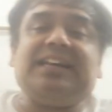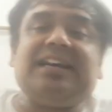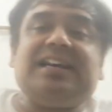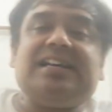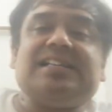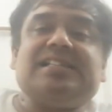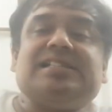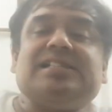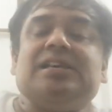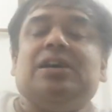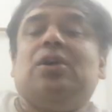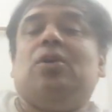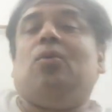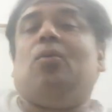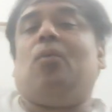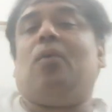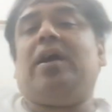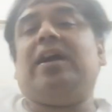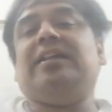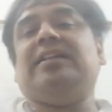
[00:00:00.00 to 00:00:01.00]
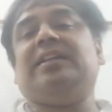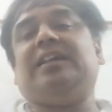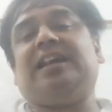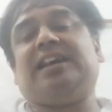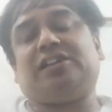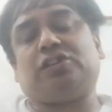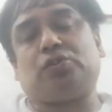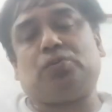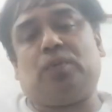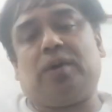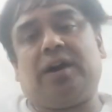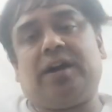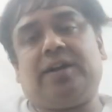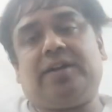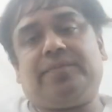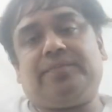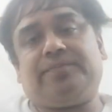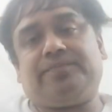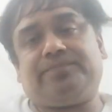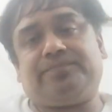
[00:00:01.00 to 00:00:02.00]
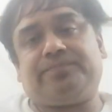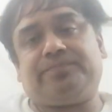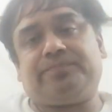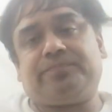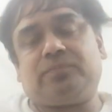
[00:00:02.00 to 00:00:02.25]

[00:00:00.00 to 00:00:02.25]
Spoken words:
this, what is the next one?